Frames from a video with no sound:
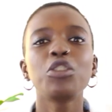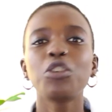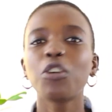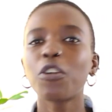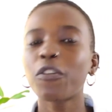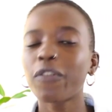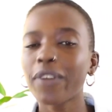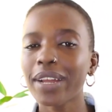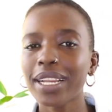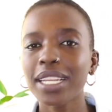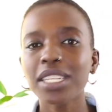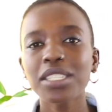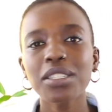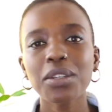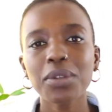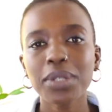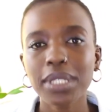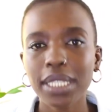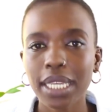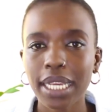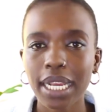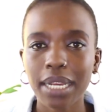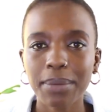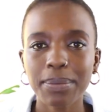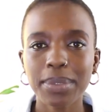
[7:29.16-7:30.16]
your financial
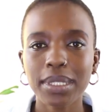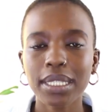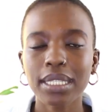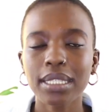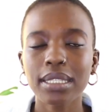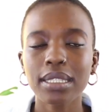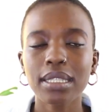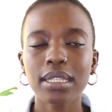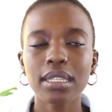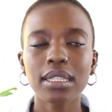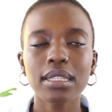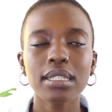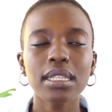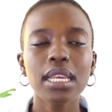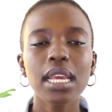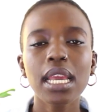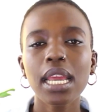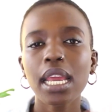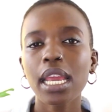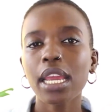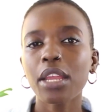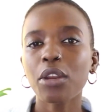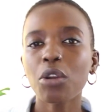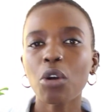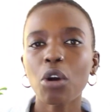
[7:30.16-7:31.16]
circumstances,
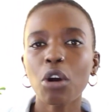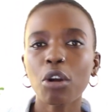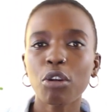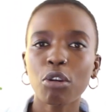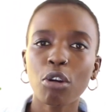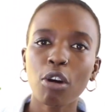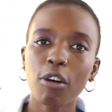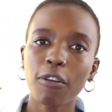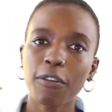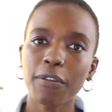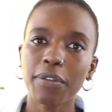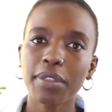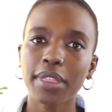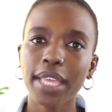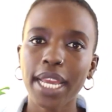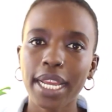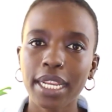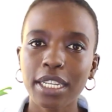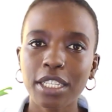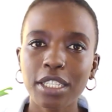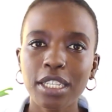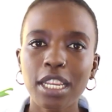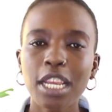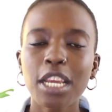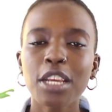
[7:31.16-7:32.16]
and all of
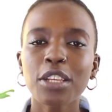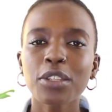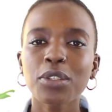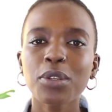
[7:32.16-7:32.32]
that.